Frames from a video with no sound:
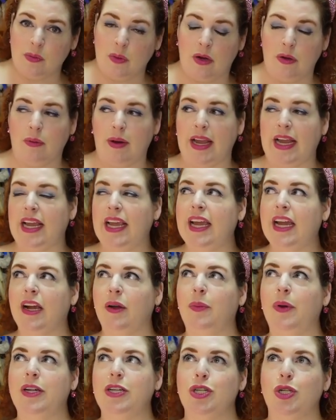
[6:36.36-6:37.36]
one right
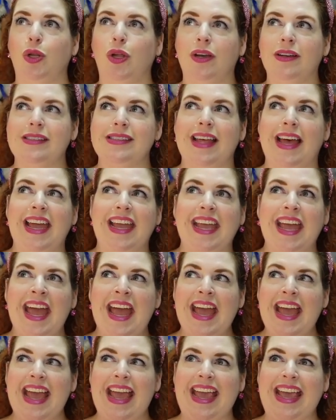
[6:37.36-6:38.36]
here, which looks like
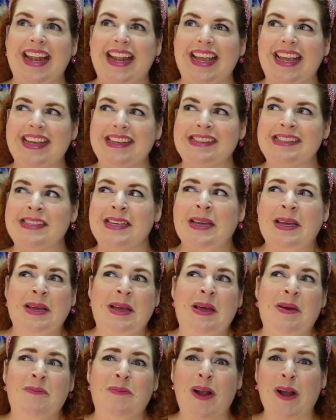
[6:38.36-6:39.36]
it is
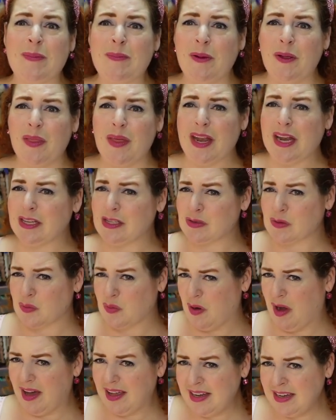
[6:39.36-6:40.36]
purple that has
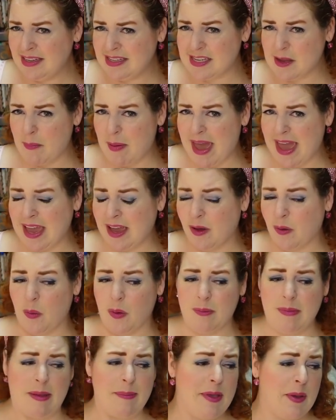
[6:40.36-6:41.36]
run to pink,
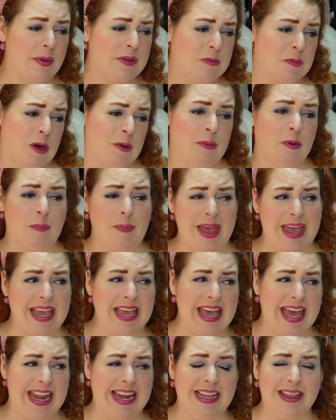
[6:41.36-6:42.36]
or maybe it was purple
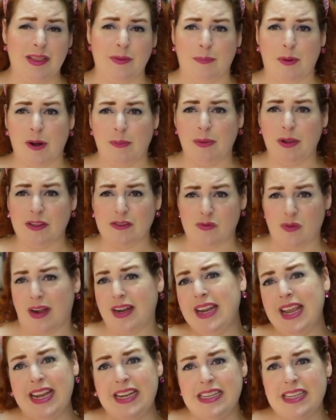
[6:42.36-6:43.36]
pink and the purple has
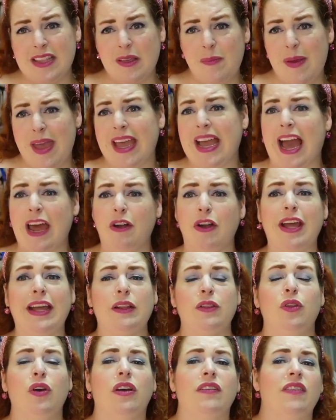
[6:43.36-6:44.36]
run into the pink. I don't know.
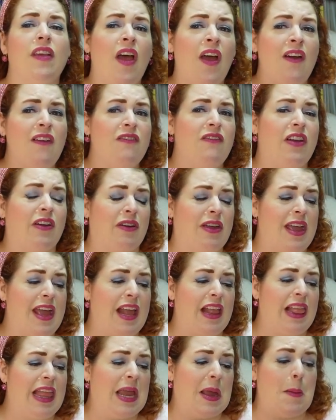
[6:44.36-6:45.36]
It looks
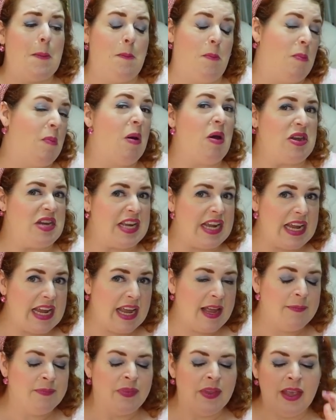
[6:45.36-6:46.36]
very like
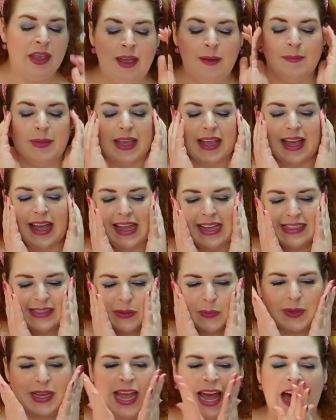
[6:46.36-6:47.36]
muddy, because
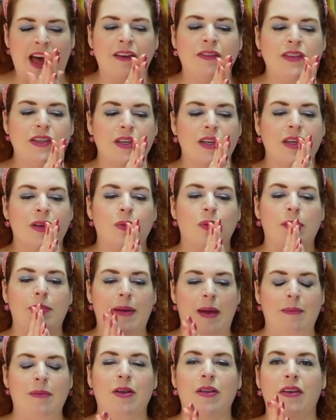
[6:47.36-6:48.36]
we have to
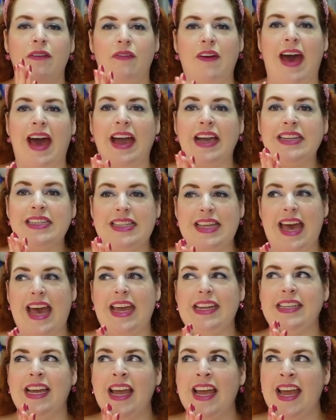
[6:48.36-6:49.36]
remember the fact
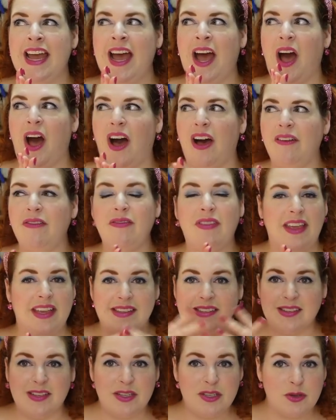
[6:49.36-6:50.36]
that of
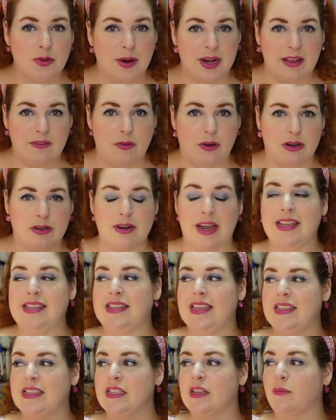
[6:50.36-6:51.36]
these 24
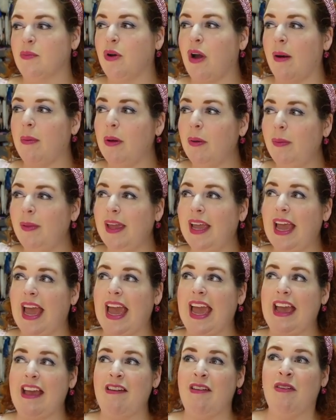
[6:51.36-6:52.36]
dresses, probably
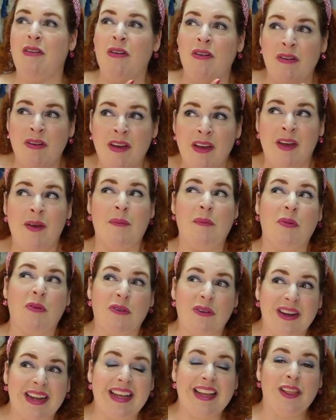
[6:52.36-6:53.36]
a
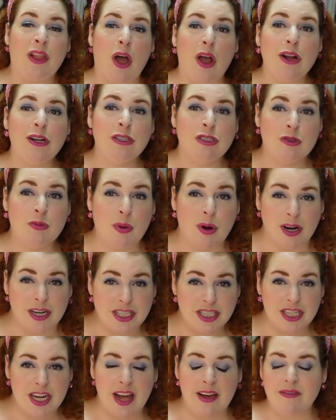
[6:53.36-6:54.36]
pretty large
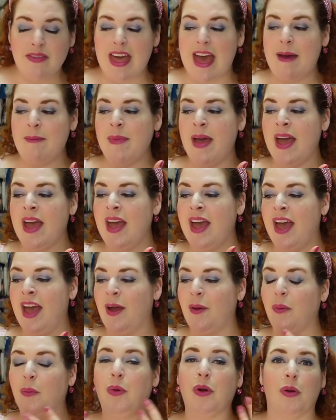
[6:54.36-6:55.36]
portion of them
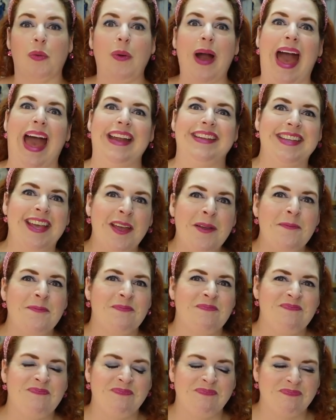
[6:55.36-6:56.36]
were wet,
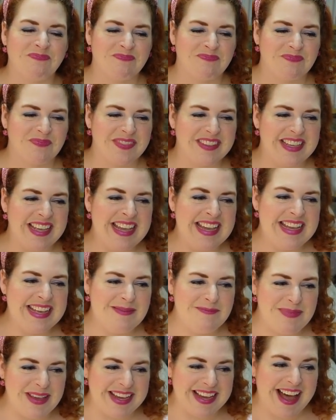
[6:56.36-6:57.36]

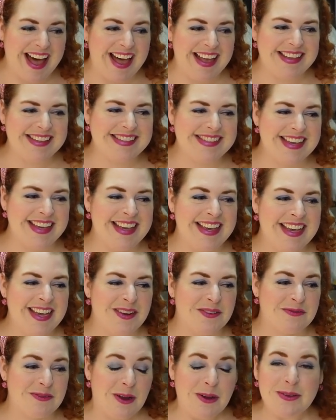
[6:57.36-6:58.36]
because
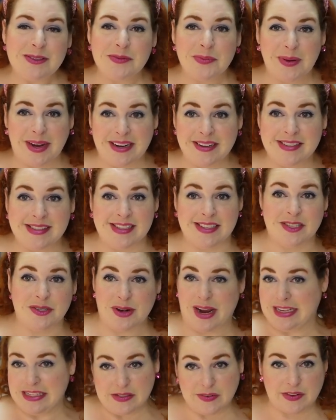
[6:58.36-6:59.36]
Rose wears this
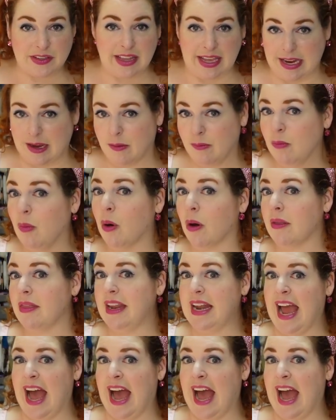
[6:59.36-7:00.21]
dress for like more than